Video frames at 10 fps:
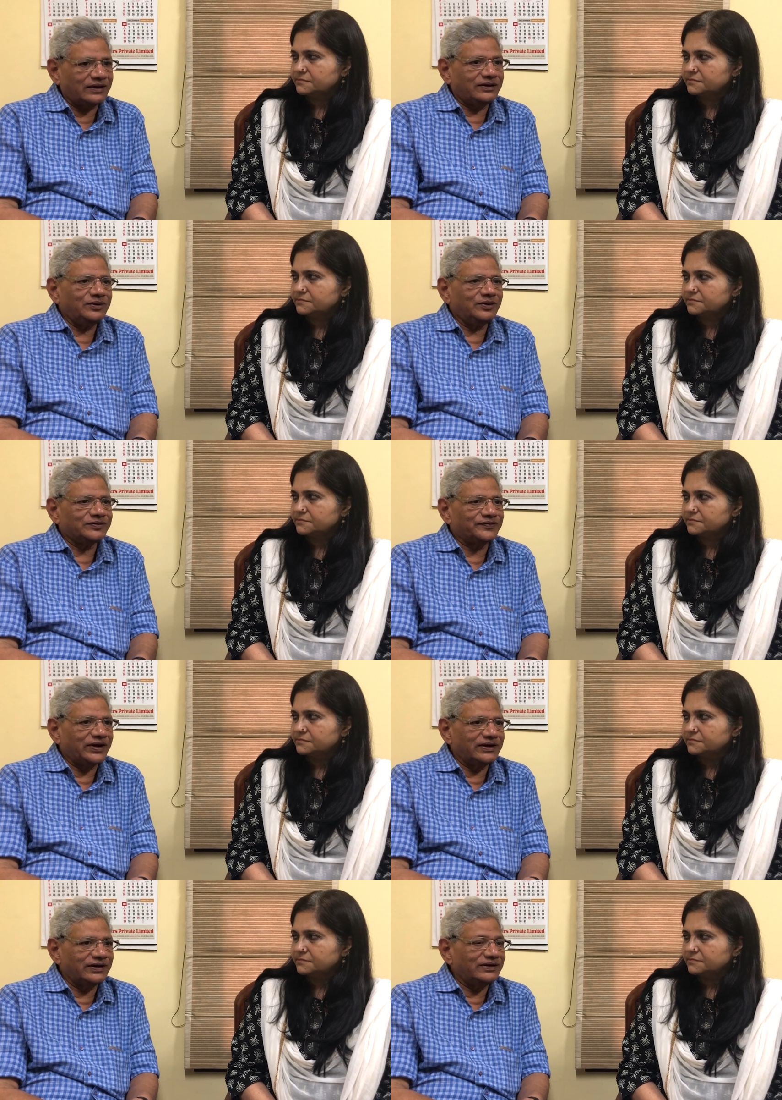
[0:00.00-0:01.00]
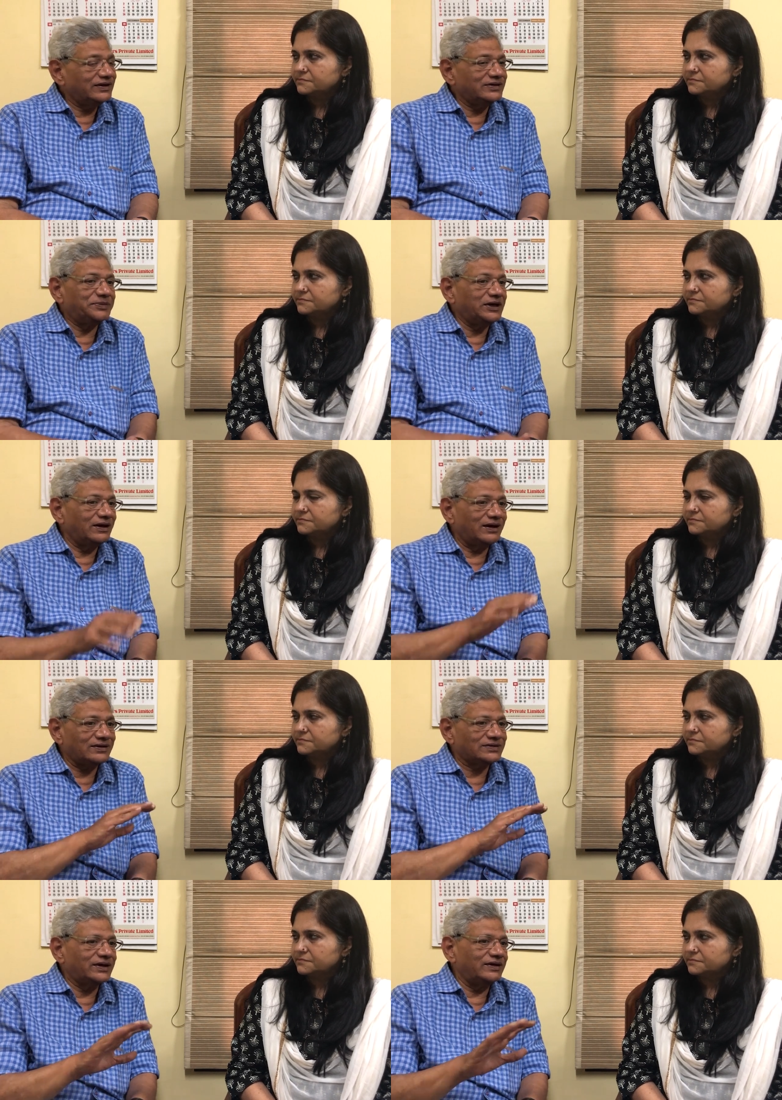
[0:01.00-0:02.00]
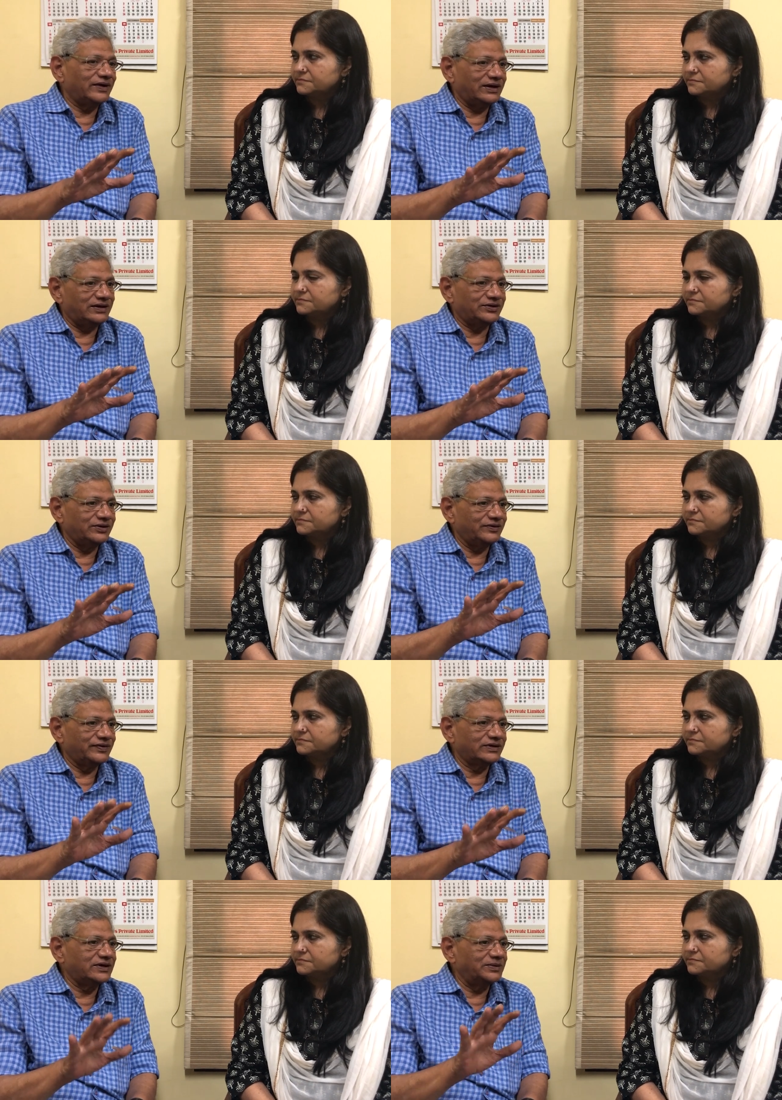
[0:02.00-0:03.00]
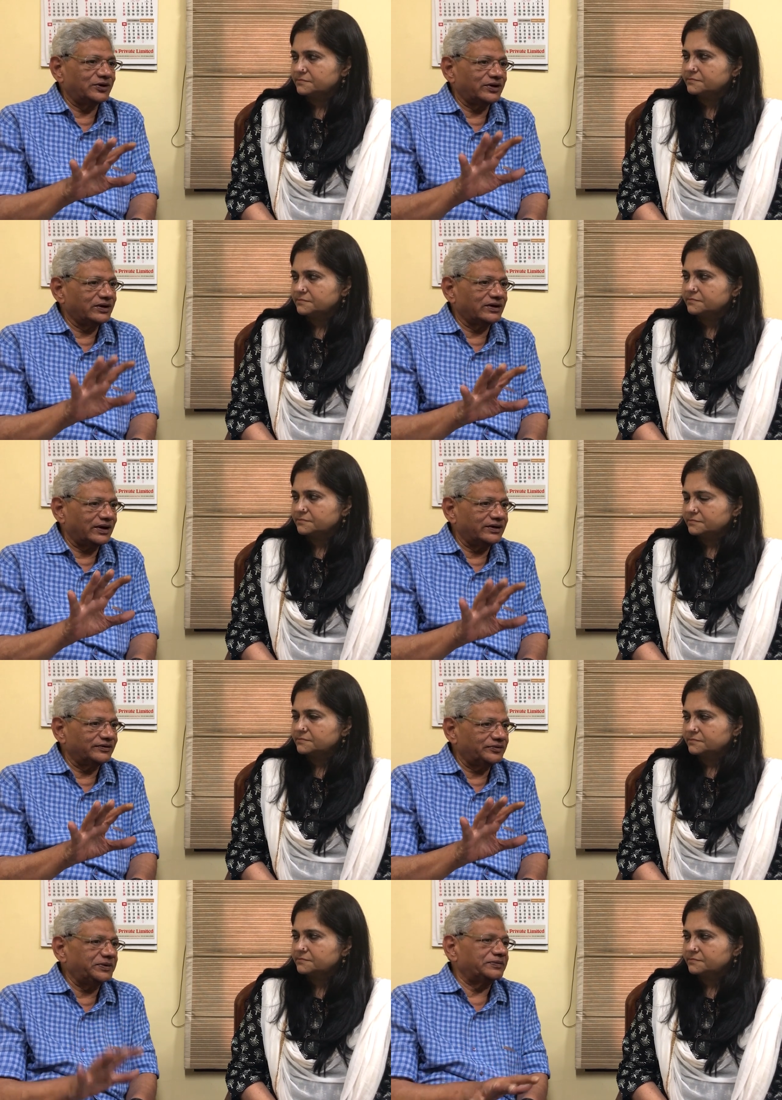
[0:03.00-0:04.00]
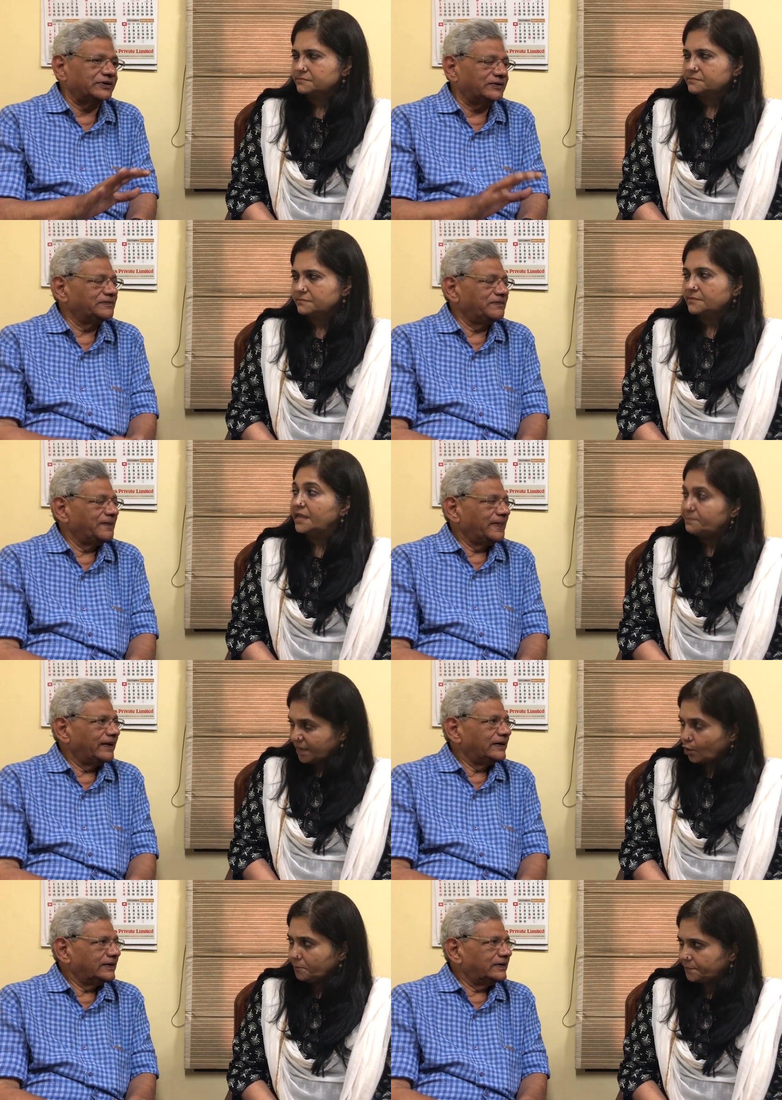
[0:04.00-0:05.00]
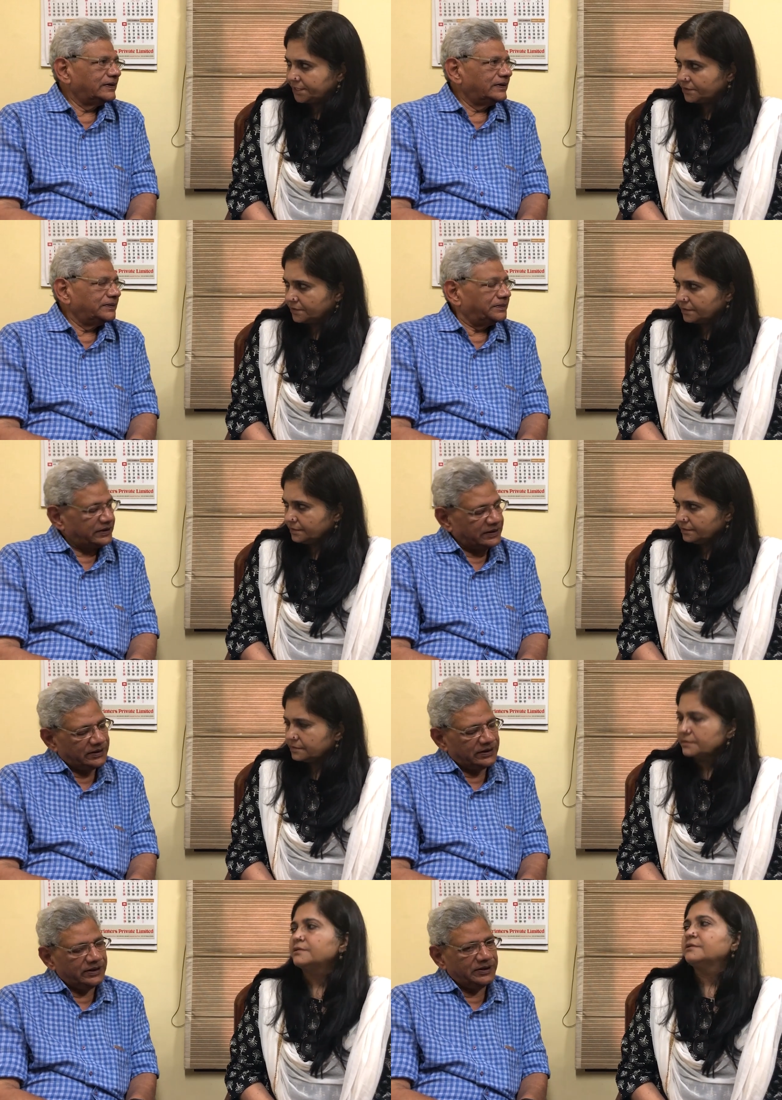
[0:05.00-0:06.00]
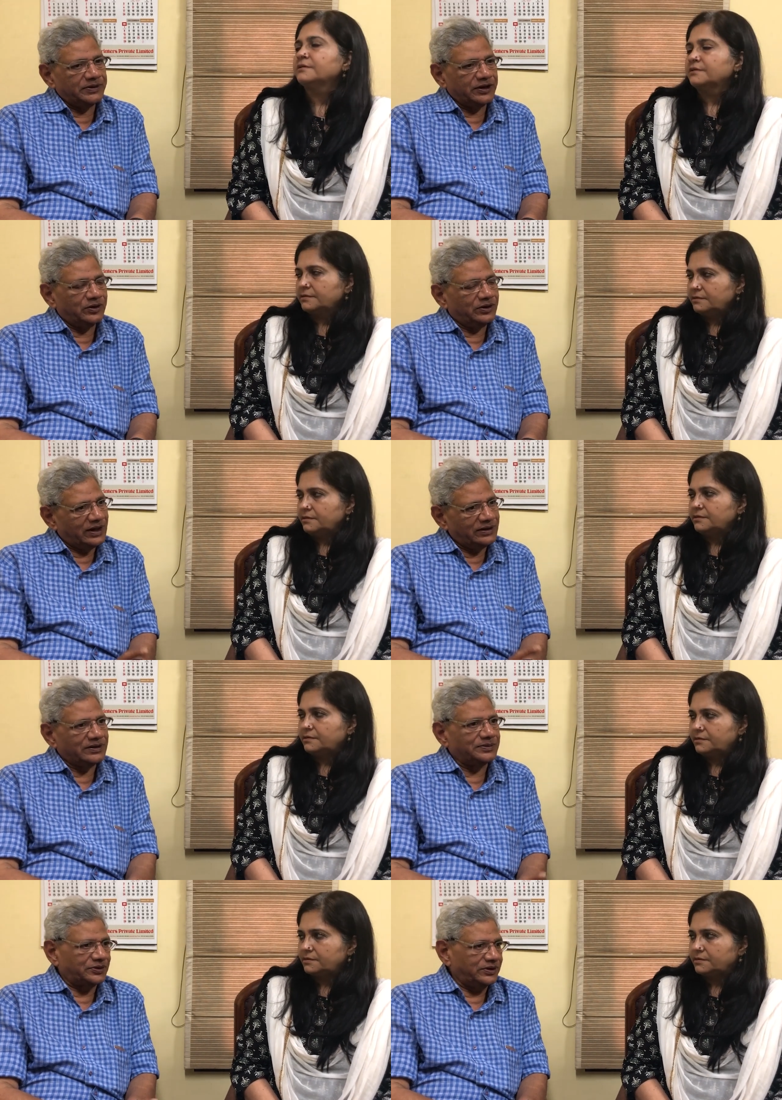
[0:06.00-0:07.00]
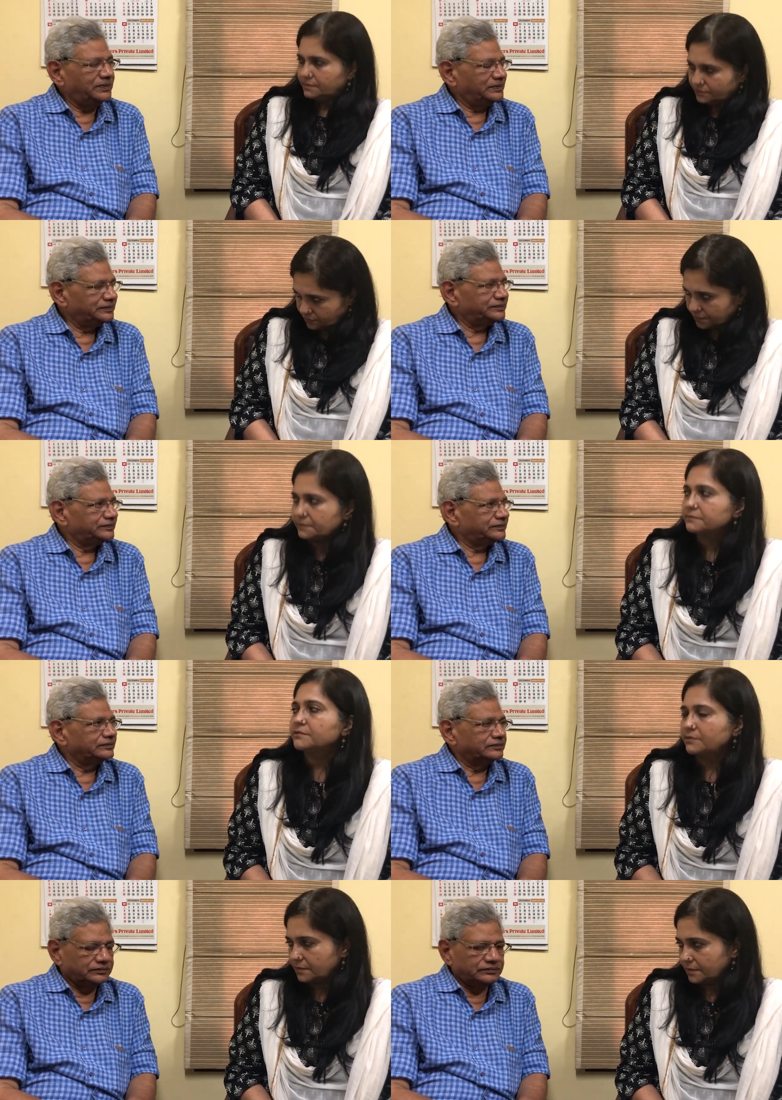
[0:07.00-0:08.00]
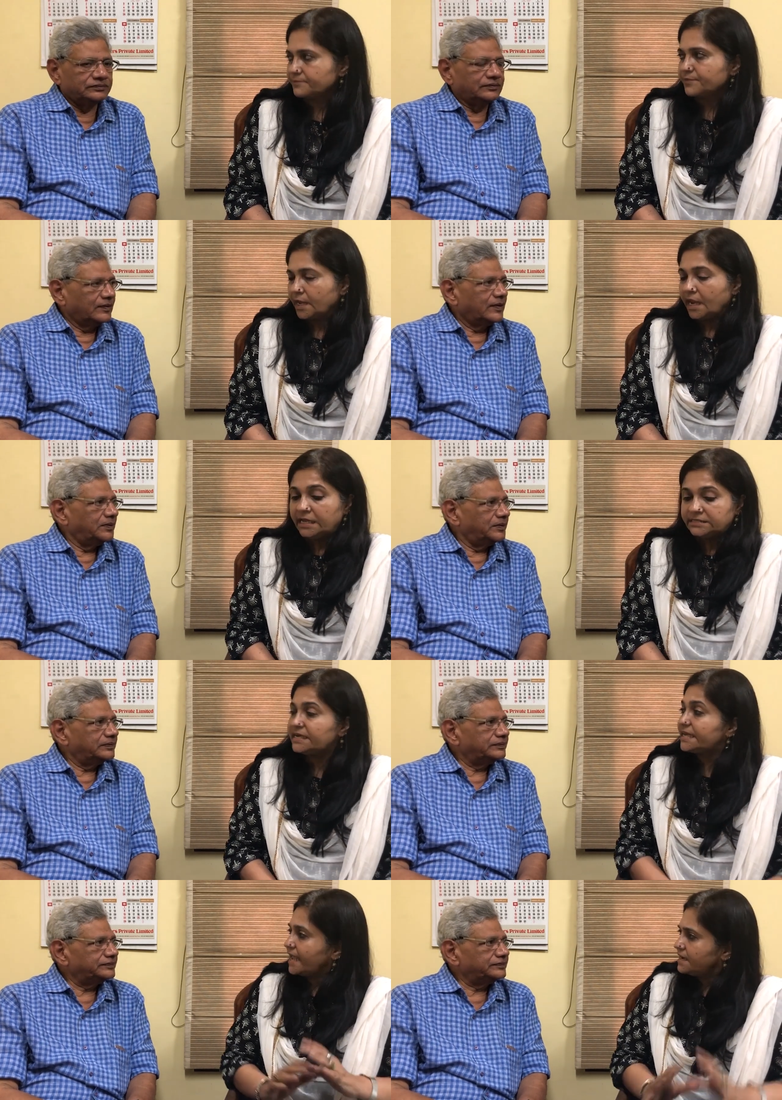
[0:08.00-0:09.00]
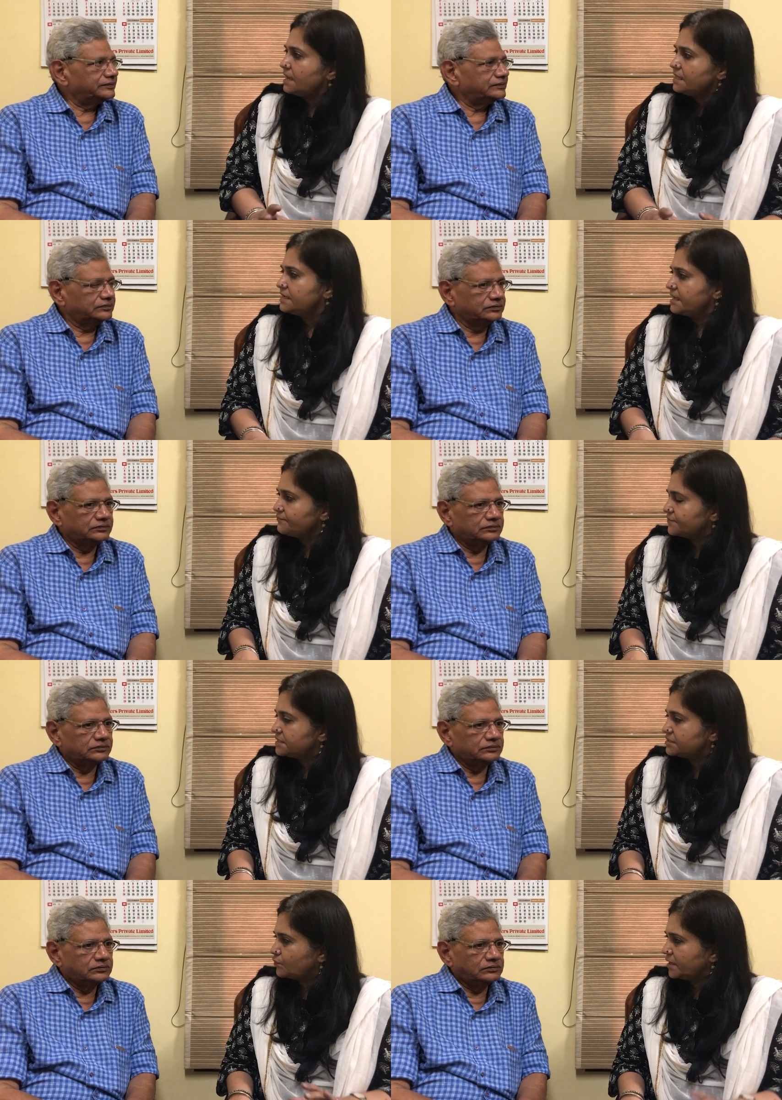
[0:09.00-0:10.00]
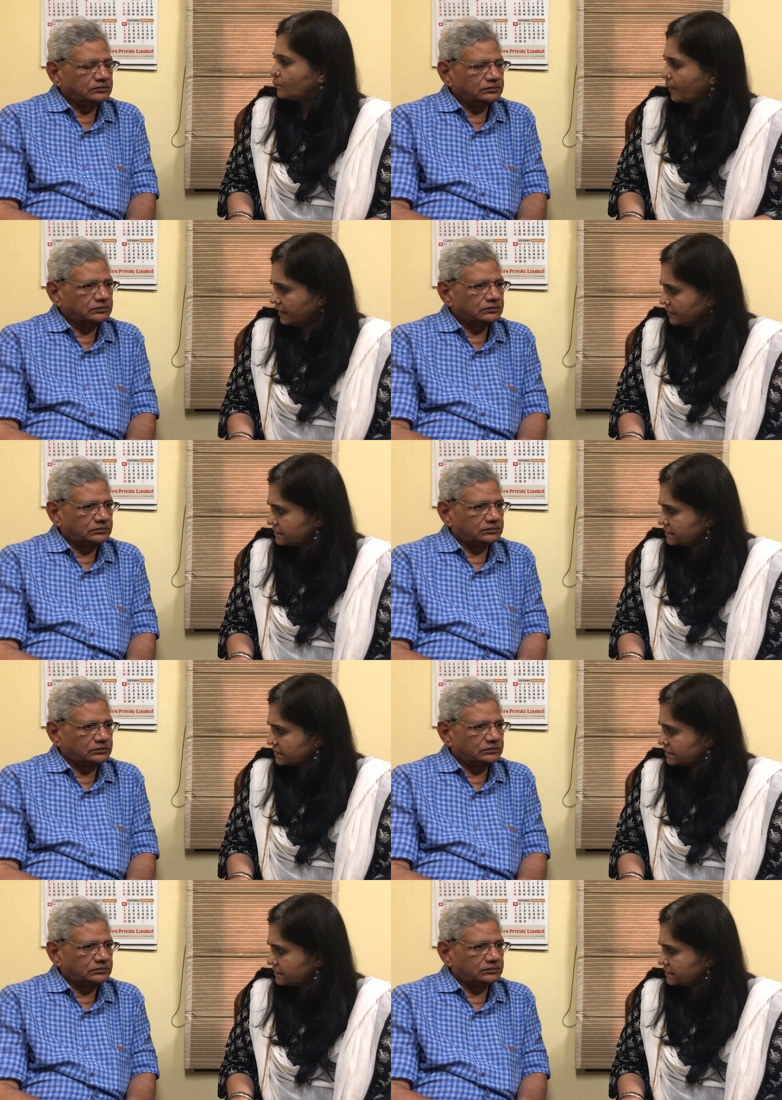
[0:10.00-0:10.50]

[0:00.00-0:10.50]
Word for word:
Speaker 1: that, you're finding there has been a large-scale violation of this democratic right of the people.
Speaker 2: In Bengal, particularly.
Speaker 1: Particularly in Bengal and Tripura. Okay.
Speaker 2: So Kerala, the left is doing well.